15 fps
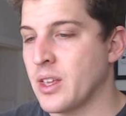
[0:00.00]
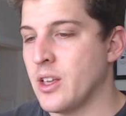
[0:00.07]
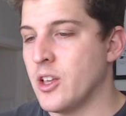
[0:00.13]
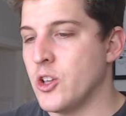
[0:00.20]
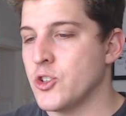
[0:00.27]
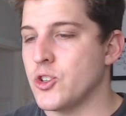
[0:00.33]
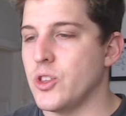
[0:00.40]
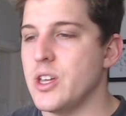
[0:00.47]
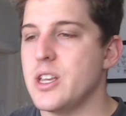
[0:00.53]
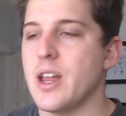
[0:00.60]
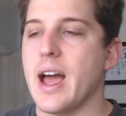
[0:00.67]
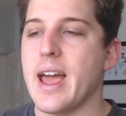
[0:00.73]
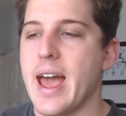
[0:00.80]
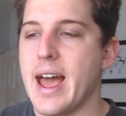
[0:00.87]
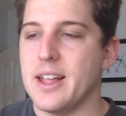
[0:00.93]
So then I
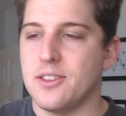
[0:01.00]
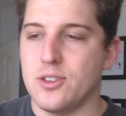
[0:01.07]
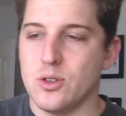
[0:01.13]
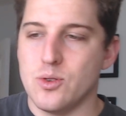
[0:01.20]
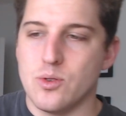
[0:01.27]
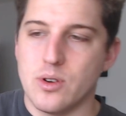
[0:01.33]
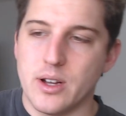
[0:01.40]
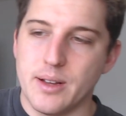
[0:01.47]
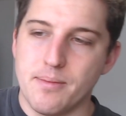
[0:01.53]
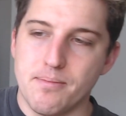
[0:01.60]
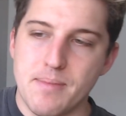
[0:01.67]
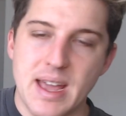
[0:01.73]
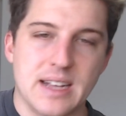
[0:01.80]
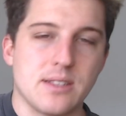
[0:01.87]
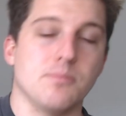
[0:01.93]
had to
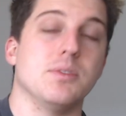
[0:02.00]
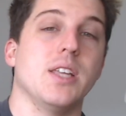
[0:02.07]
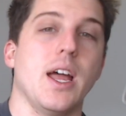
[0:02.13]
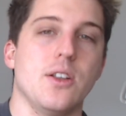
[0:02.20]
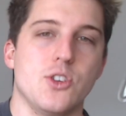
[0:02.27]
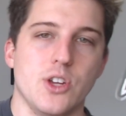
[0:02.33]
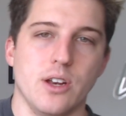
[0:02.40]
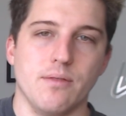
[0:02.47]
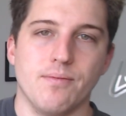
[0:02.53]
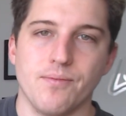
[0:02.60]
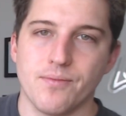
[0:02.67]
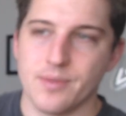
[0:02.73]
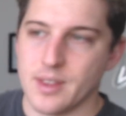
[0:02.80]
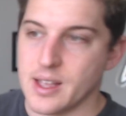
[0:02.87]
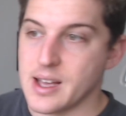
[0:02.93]
make some tension.
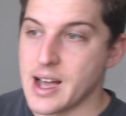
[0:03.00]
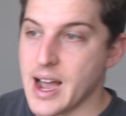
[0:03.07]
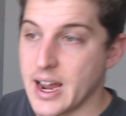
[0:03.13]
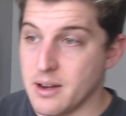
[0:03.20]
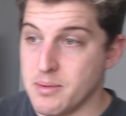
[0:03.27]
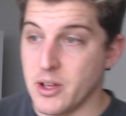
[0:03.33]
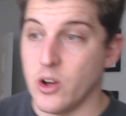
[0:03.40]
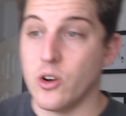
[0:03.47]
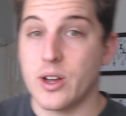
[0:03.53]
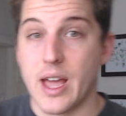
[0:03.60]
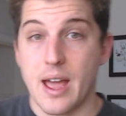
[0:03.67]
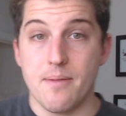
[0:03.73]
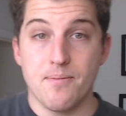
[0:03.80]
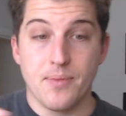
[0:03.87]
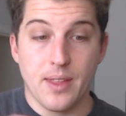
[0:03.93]
I had to be like,
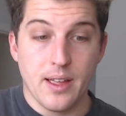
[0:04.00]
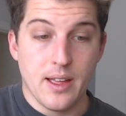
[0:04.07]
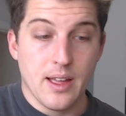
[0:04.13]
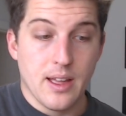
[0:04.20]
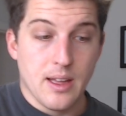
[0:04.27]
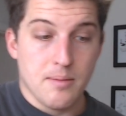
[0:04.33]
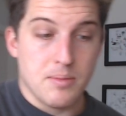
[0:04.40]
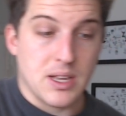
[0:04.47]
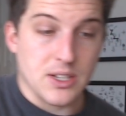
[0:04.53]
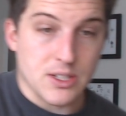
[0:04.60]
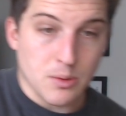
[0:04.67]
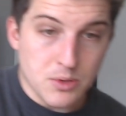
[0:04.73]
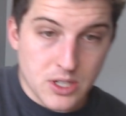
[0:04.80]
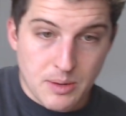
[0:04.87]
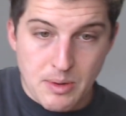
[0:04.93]
okay, because
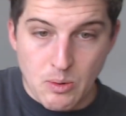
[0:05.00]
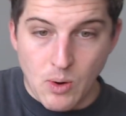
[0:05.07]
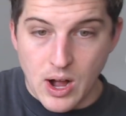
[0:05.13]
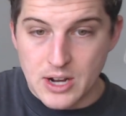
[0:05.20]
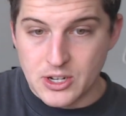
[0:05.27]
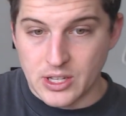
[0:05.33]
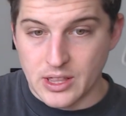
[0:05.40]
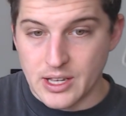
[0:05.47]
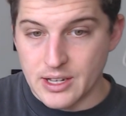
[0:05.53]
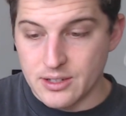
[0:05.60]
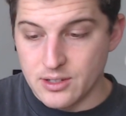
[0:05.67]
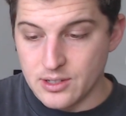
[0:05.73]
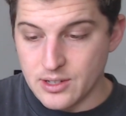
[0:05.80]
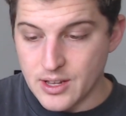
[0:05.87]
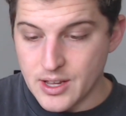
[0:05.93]
someone's going to be watching
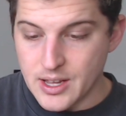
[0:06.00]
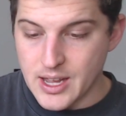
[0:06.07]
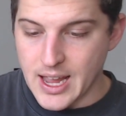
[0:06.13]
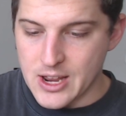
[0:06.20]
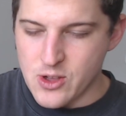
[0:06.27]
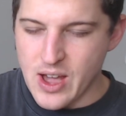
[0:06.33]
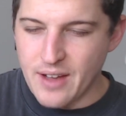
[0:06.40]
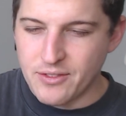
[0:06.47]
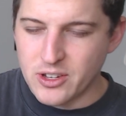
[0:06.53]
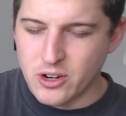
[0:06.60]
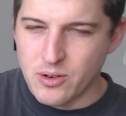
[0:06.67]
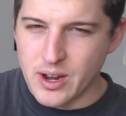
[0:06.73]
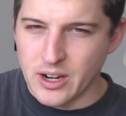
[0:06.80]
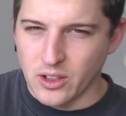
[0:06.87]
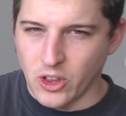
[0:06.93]
this and you have to
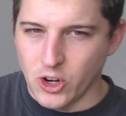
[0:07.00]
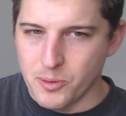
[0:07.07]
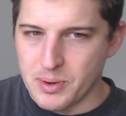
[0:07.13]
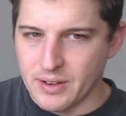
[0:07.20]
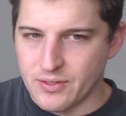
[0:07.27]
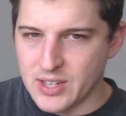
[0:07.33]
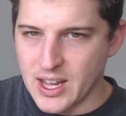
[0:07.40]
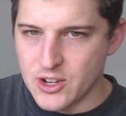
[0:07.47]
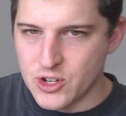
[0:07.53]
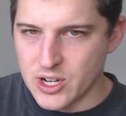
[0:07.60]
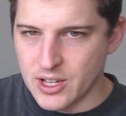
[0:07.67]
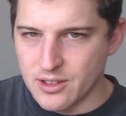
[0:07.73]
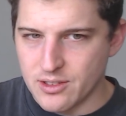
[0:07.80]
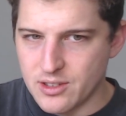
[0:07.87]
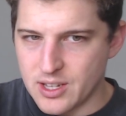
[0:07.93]
create a little bit of
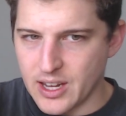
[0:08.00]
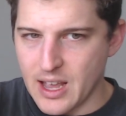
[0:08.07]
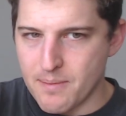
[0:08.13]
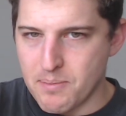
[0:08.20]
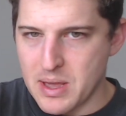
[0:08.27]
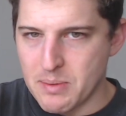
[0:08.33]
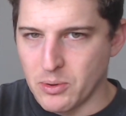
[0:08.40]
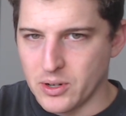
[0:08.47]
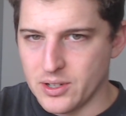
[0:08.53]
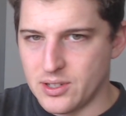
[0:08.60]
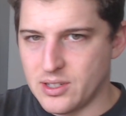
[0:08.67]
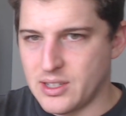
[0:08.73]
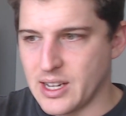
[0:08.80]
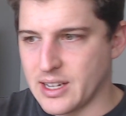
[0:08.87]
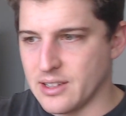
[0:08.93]
tension to get people to
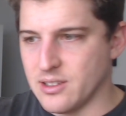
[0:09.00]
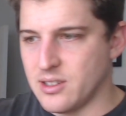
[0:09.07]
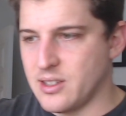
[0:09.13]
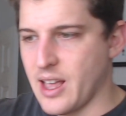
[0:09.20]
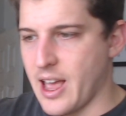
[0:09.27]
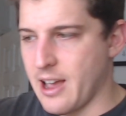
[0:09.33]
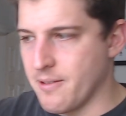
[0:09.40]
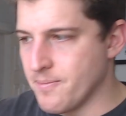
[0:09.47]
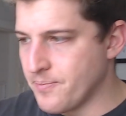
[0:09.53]
stick and stay.